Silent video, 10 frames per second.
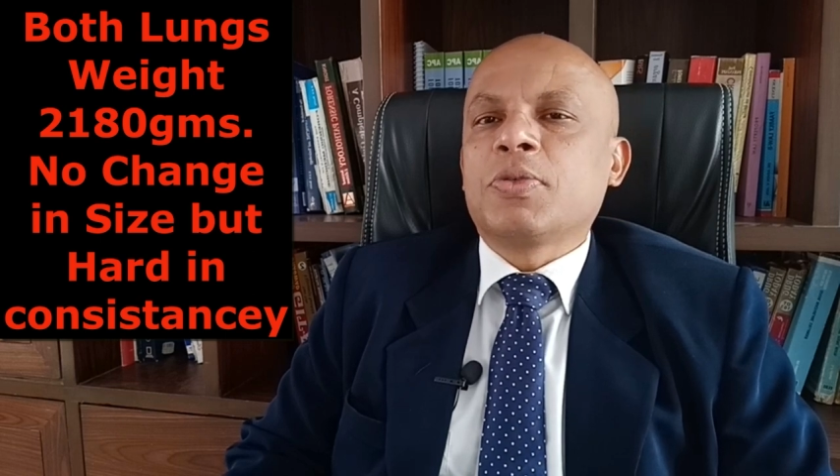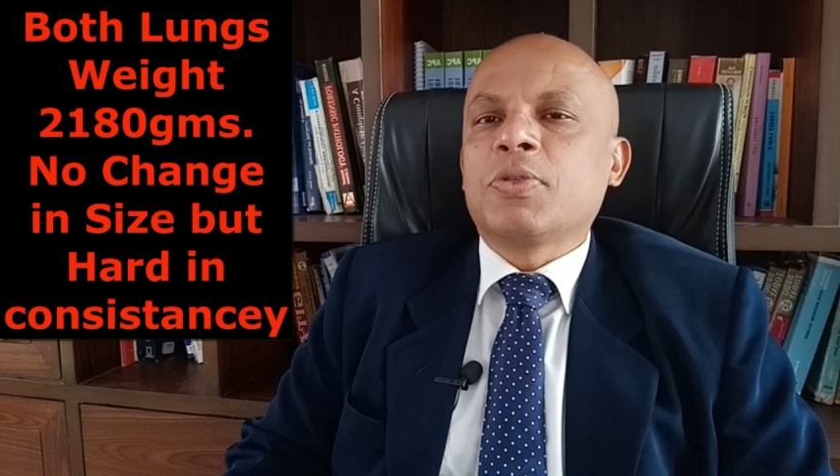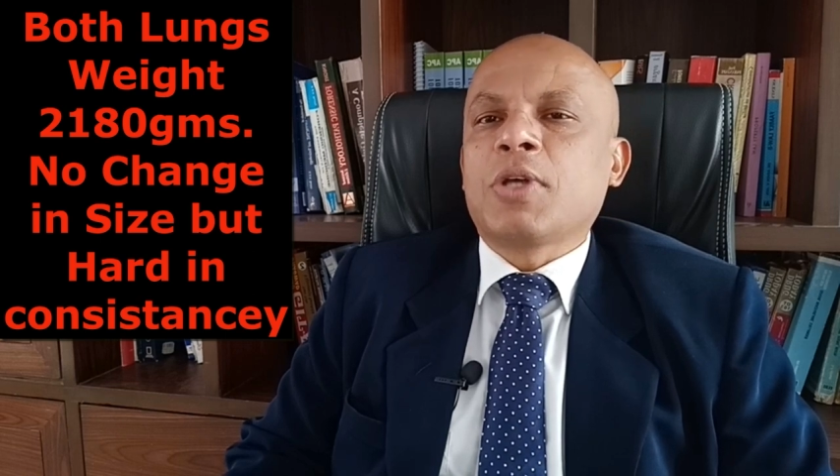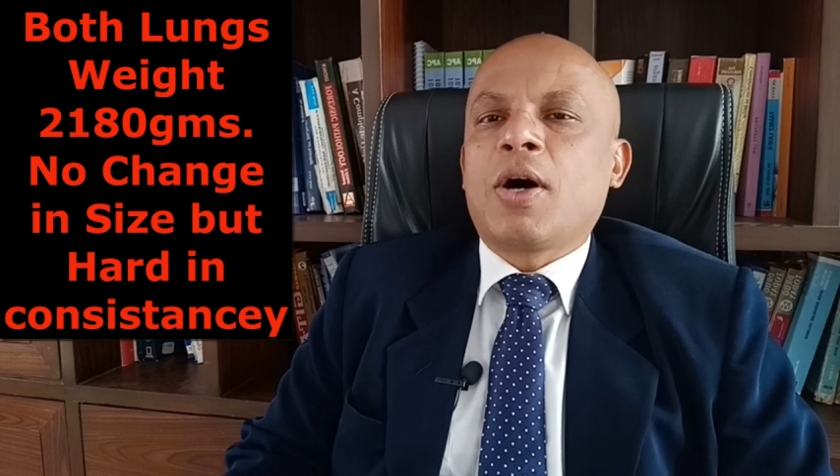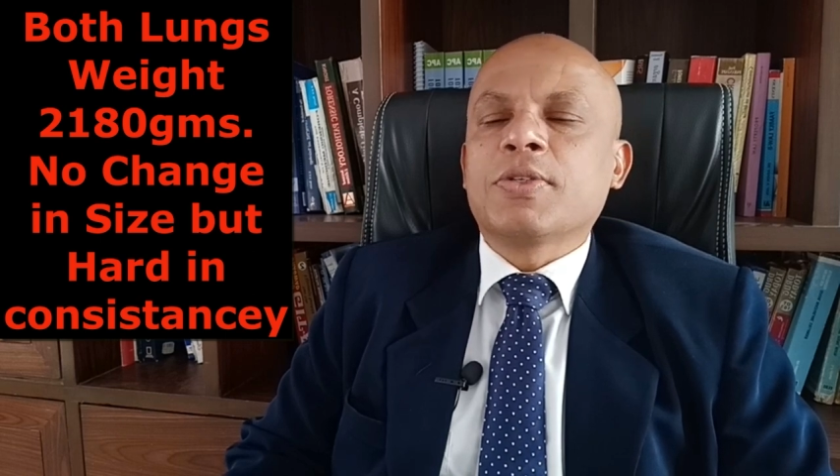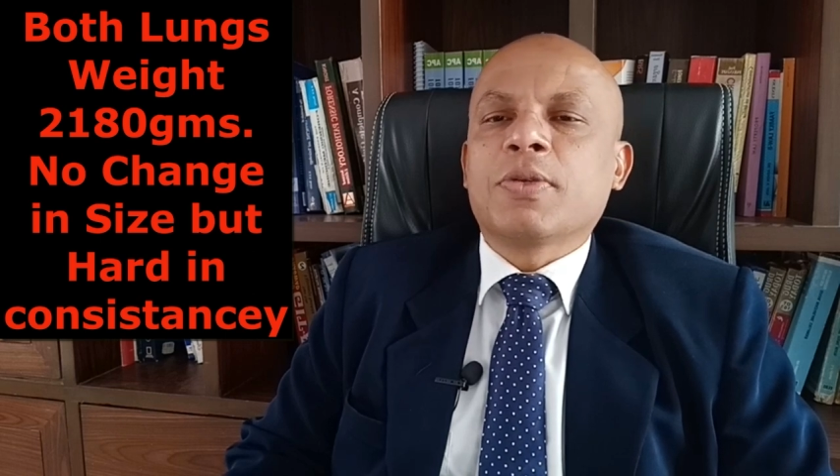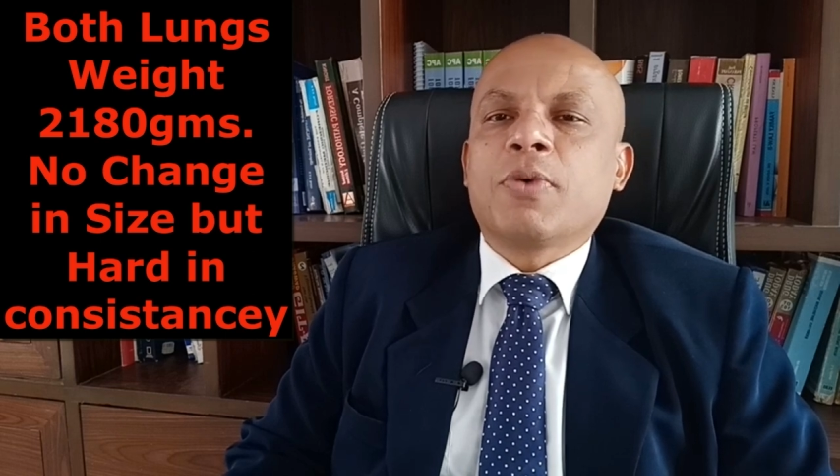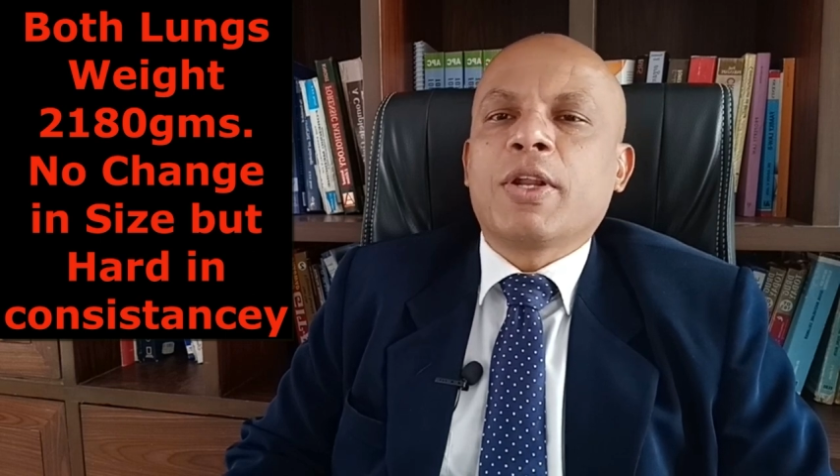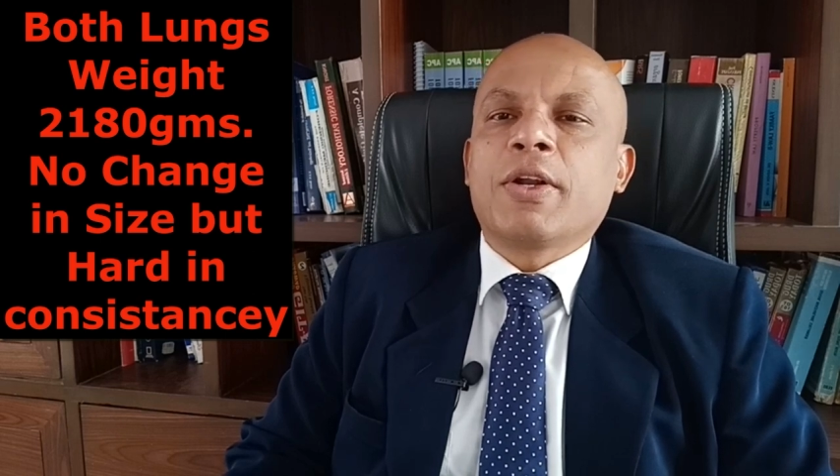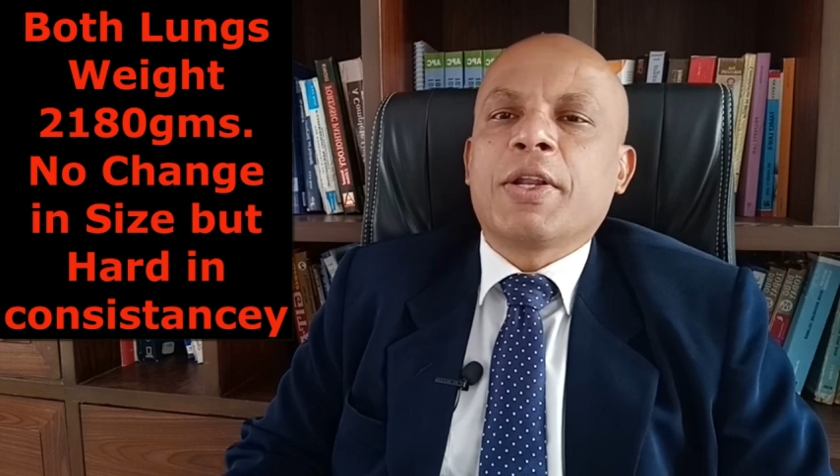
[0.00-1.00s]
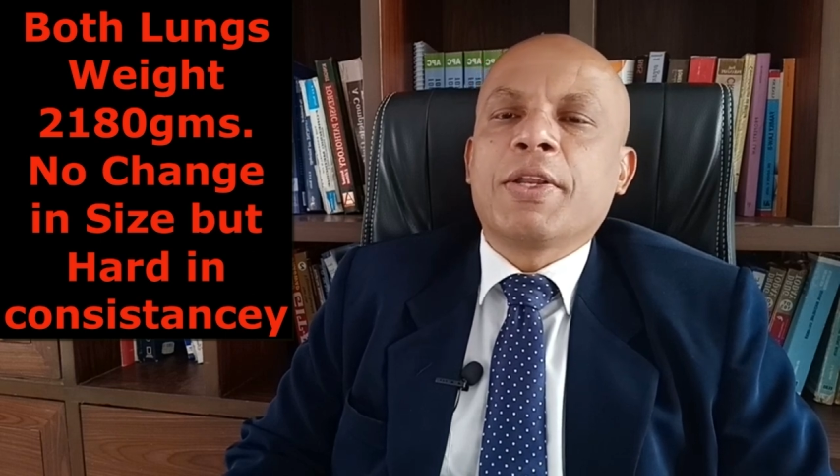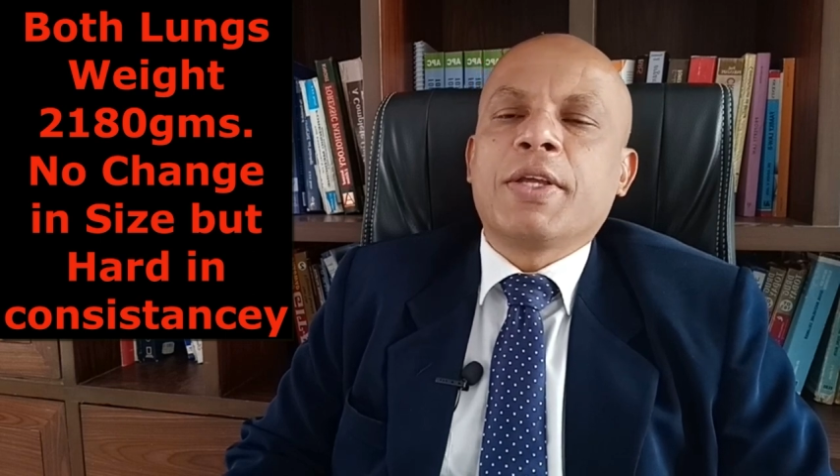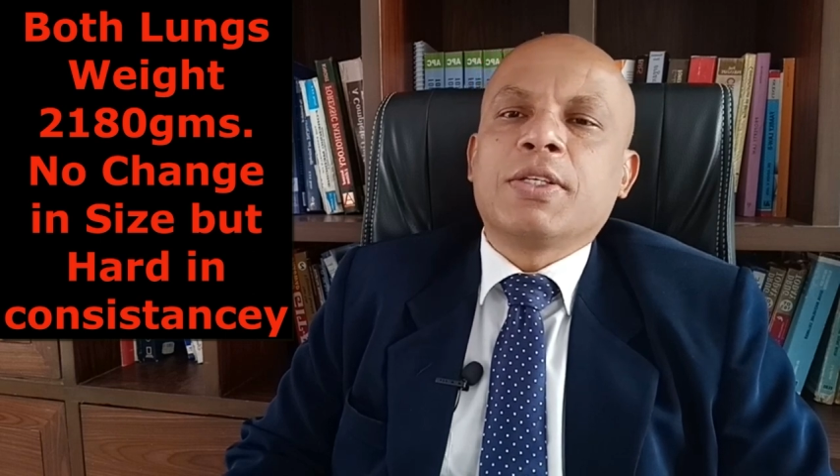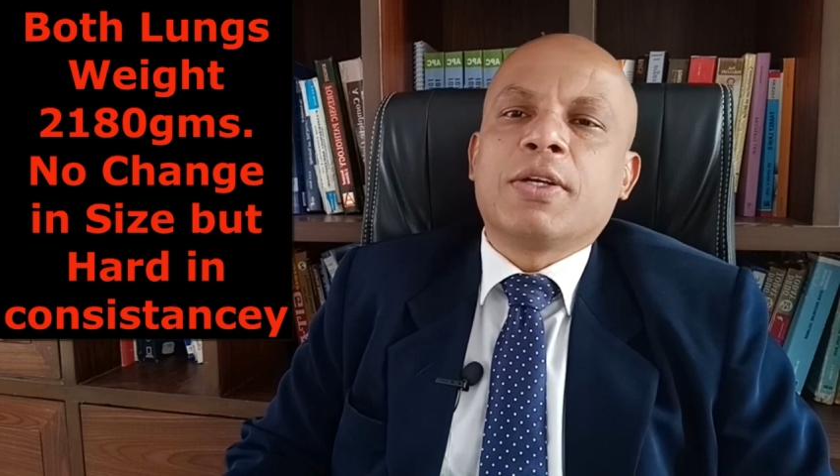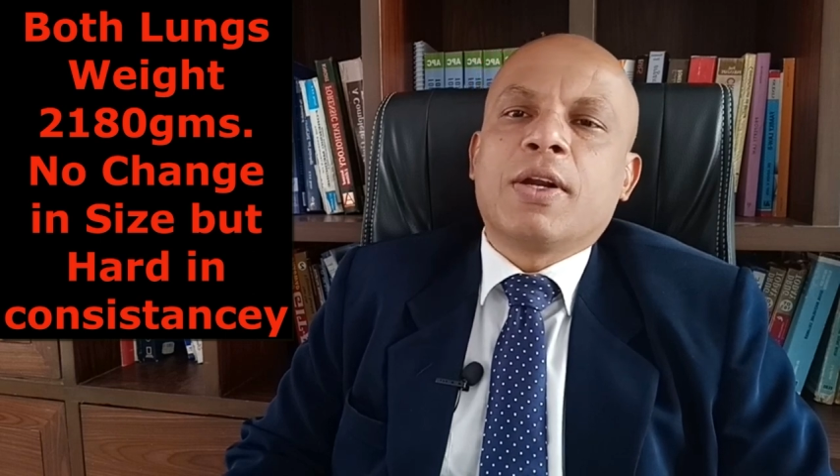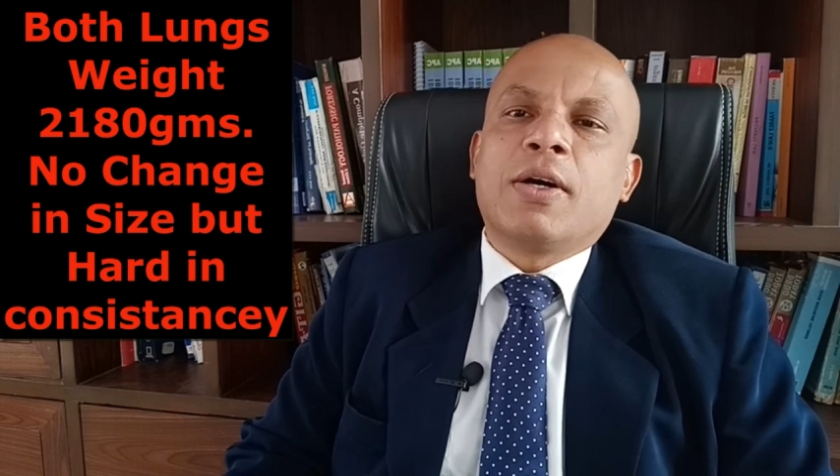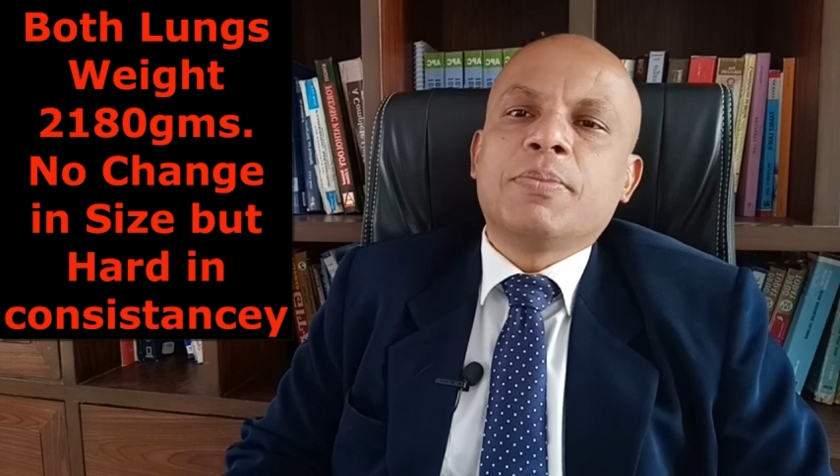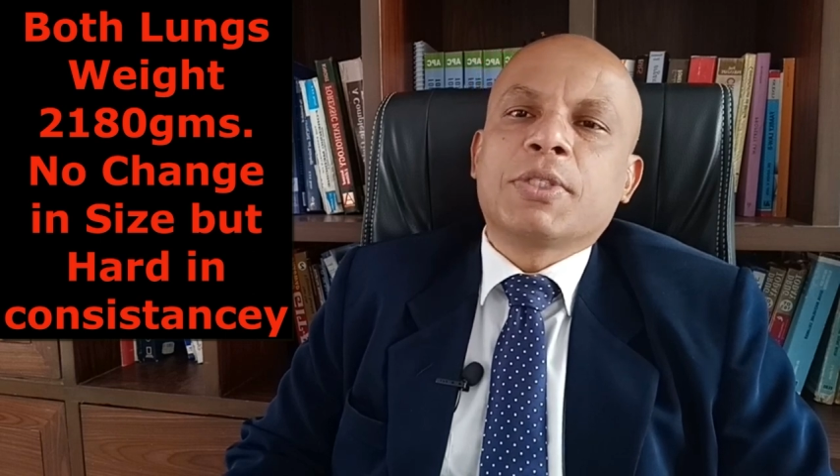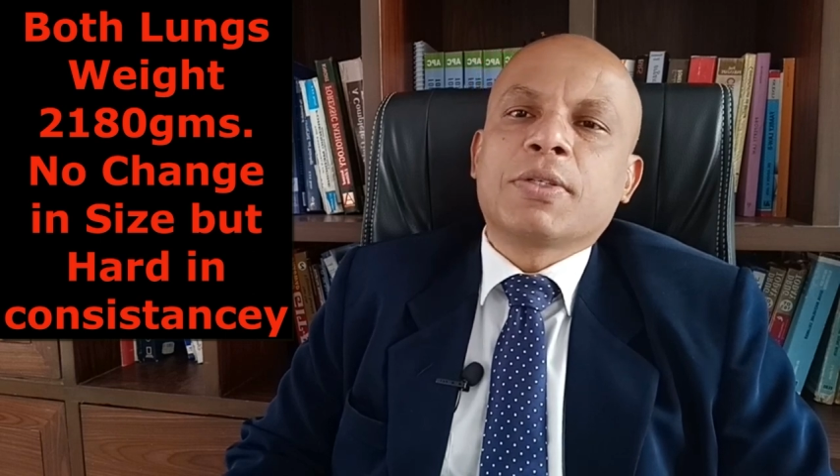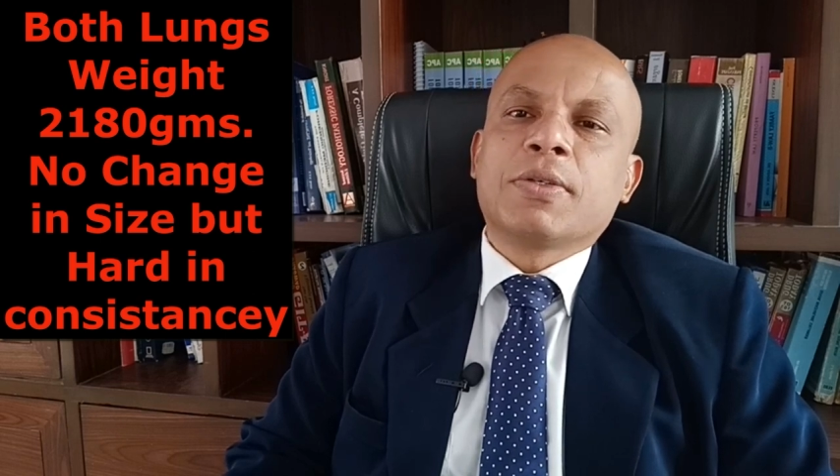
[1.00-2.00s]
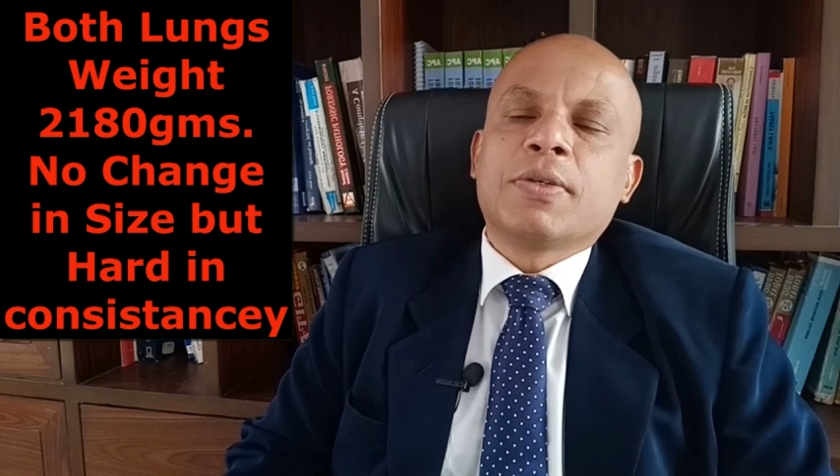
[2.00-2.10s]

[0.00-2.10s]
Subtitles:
2180 grams.